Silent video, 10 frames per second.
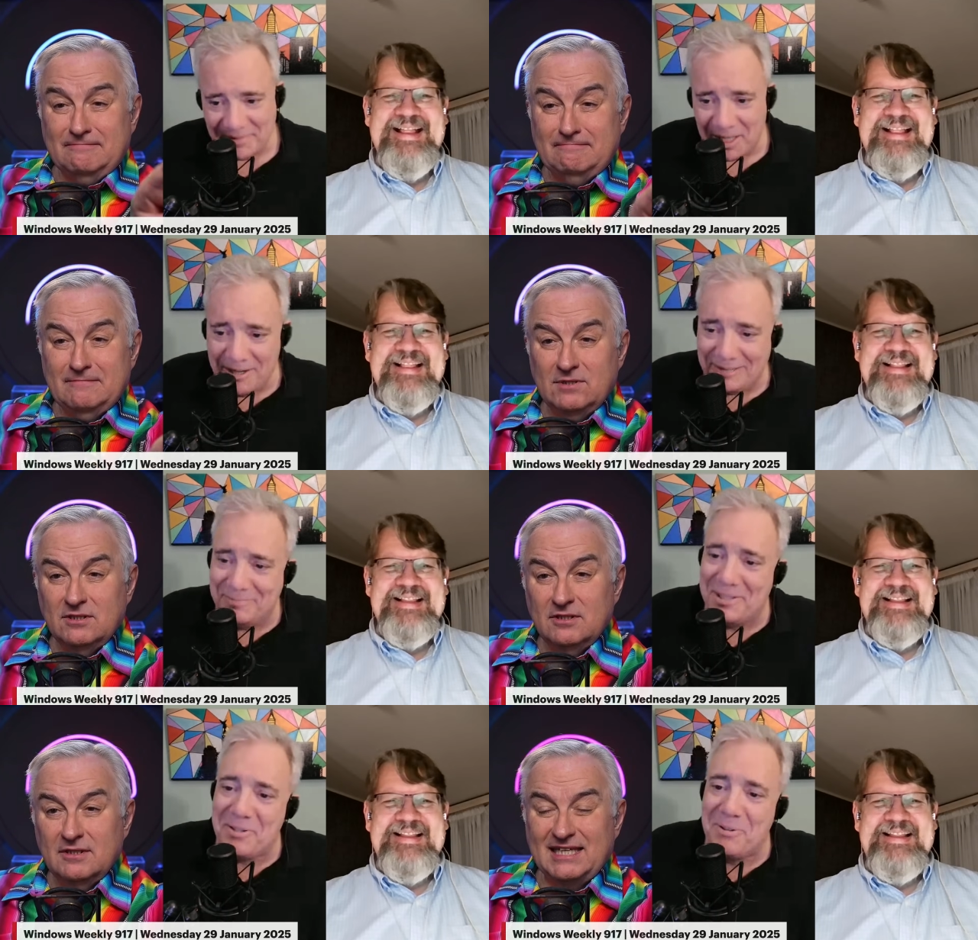Speaker 1: All right,
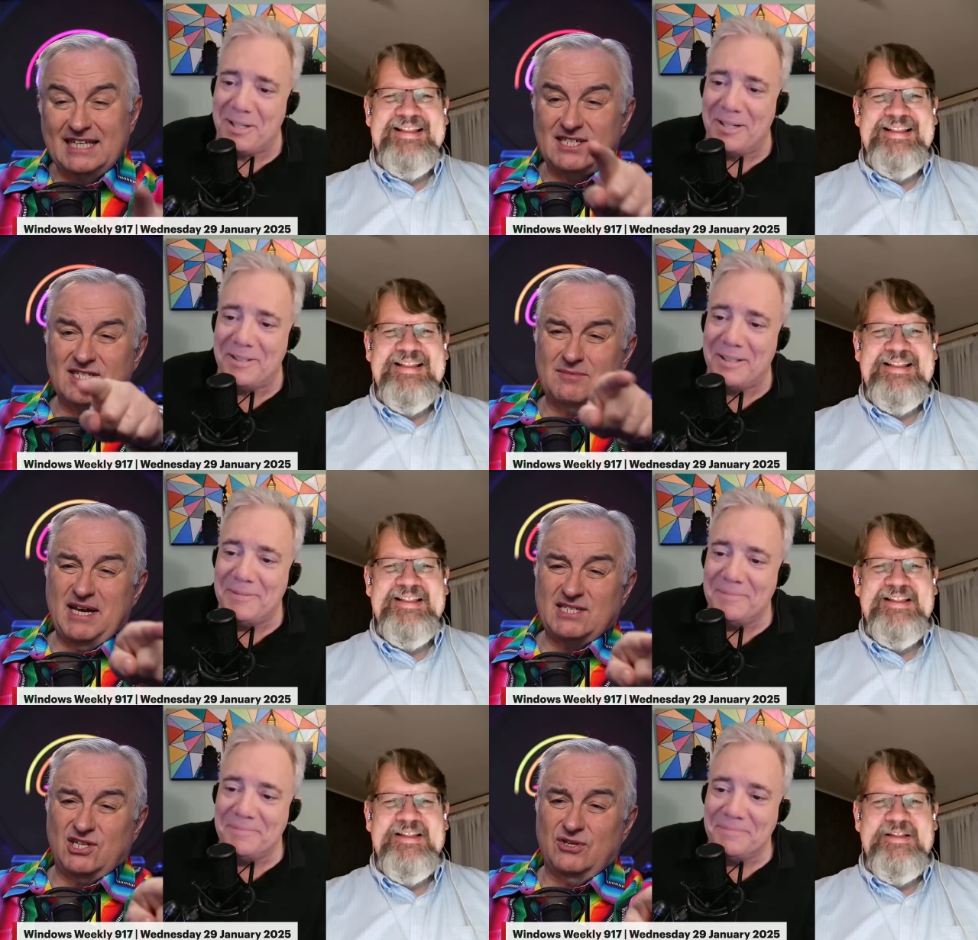just unless it's to
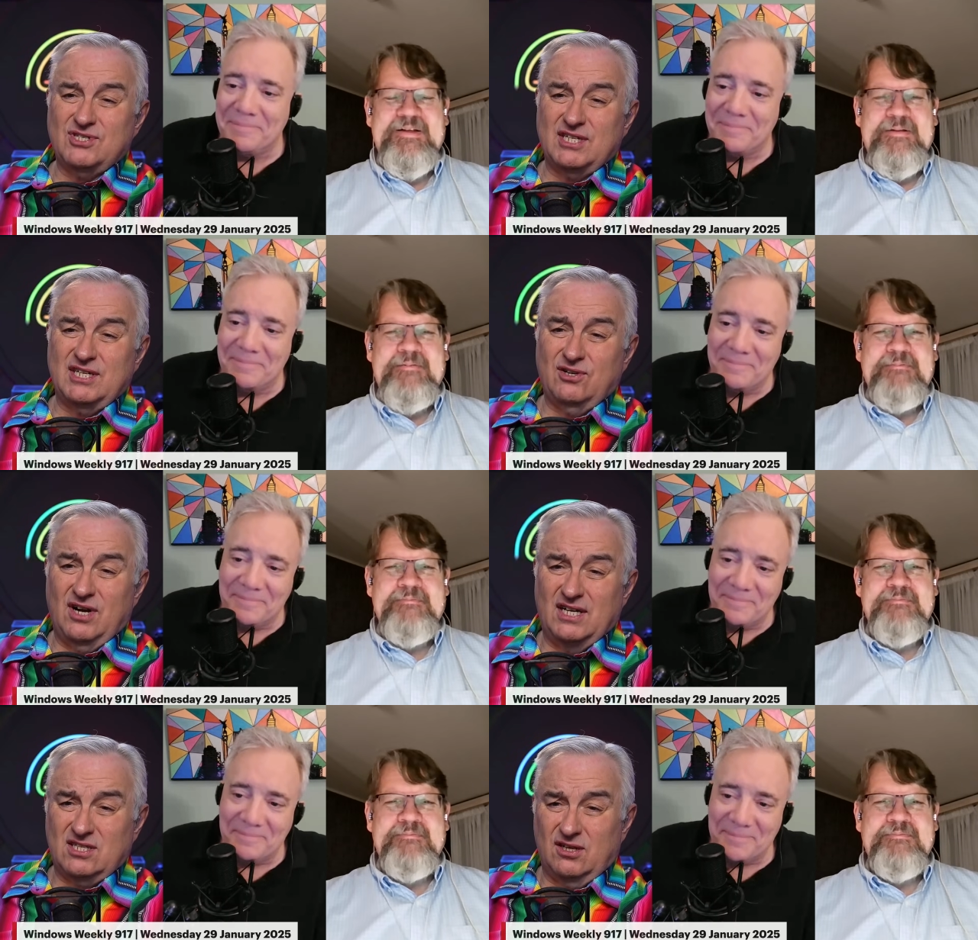Mexico City or
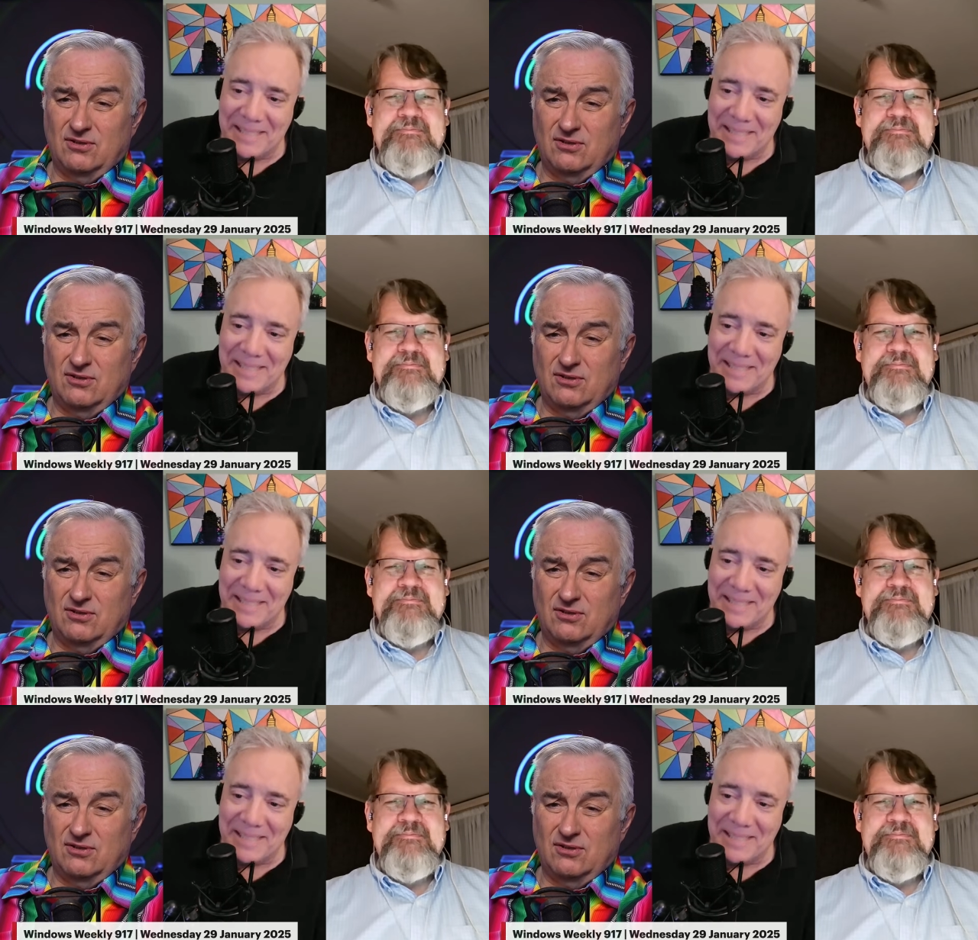Oslo